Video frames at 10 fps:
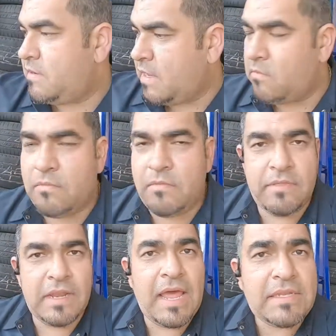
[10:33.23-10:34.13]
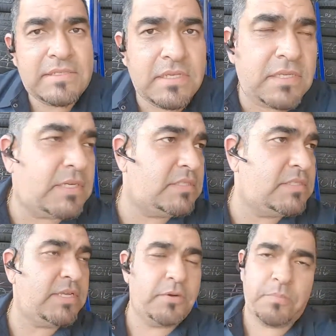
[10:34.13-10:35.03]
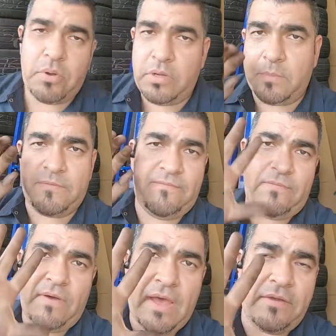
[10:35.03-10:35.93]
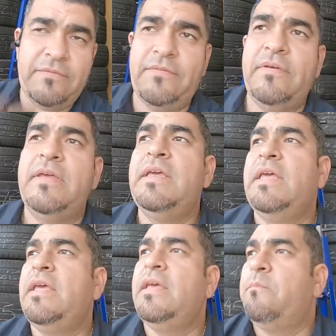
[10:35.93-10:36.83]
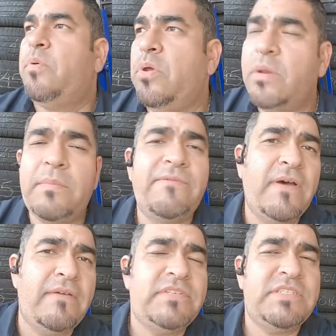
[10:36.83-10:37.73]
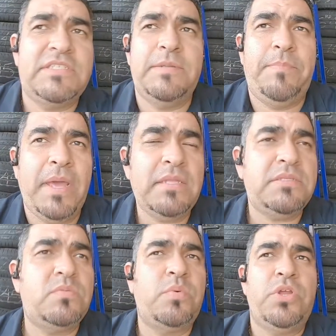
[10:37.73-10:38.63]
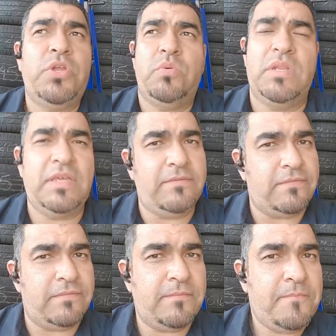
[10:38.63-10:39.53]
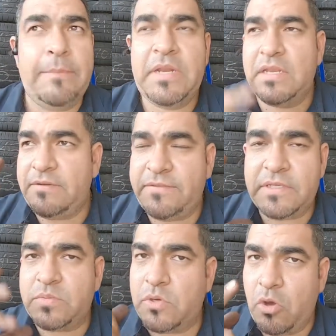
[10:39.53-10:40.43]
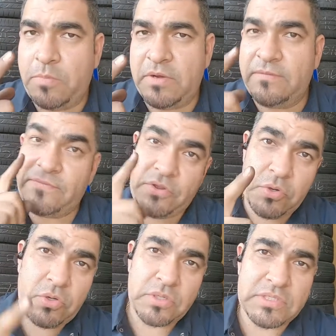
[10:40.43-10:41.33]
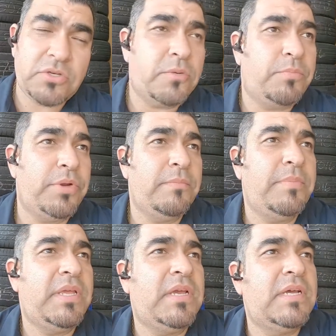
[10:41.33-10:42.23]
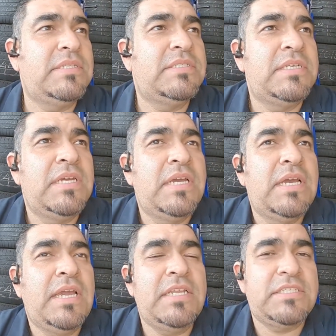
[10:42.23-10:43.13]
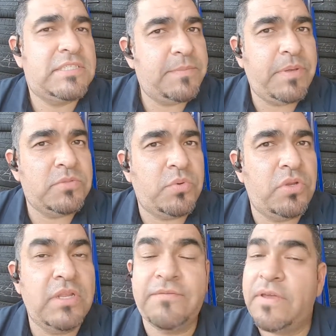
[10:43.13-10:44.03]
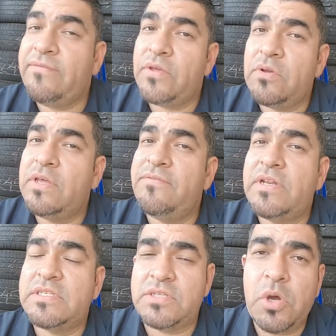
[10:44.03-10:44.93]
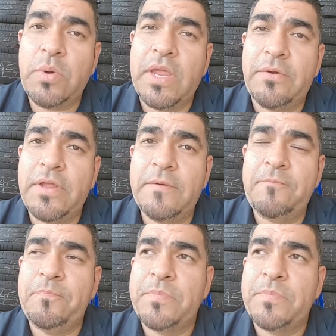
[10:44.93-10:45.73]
Now the last thing to consider, point number 5. Point number 5 just depends where you live. I'm gonna leave this one open and for you to interpret, because it just depends where you live. If you live in a snowy area